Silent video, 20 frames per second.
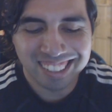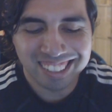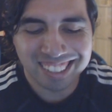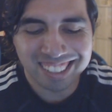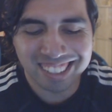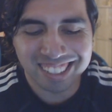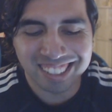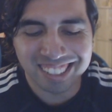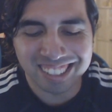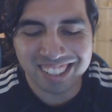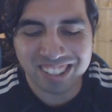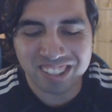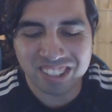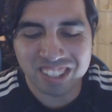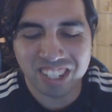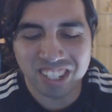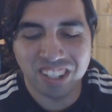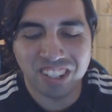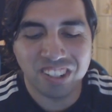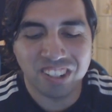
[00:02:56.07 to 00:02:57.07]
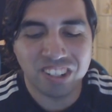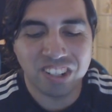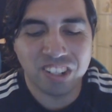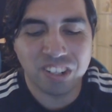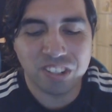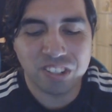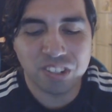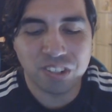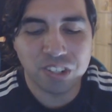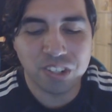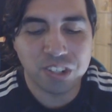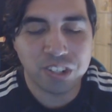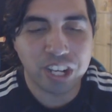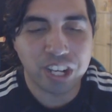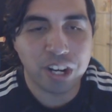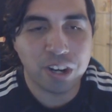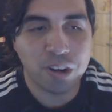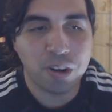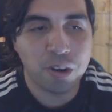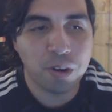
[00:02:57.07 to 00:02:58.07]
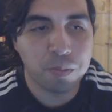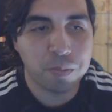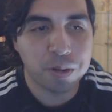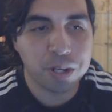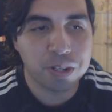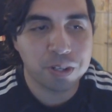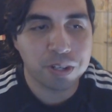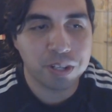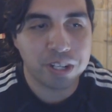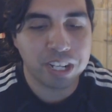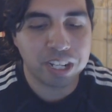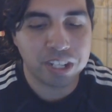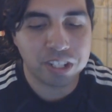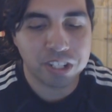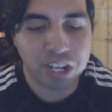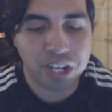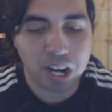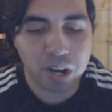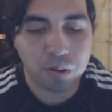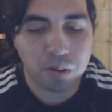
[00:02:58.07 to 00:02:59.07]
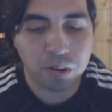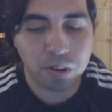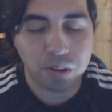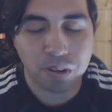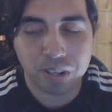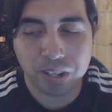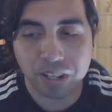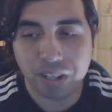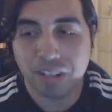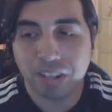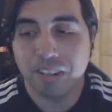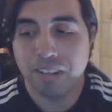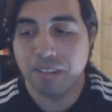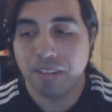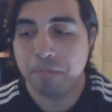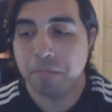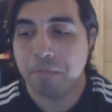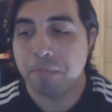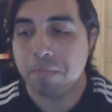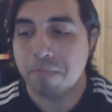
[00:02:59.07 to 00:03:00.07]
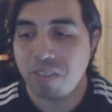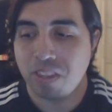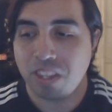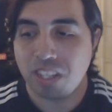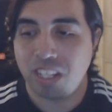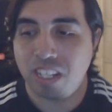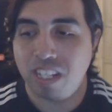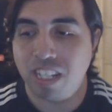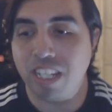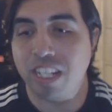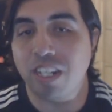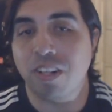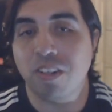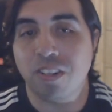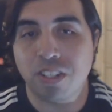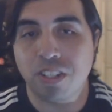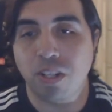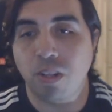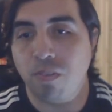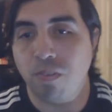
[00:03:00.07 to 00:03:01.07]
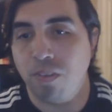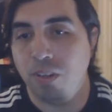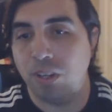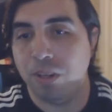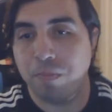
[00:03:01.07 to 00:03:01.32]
Because he was telling her, you know, as soon as you get home, be sure to take a shower and clean yourself up.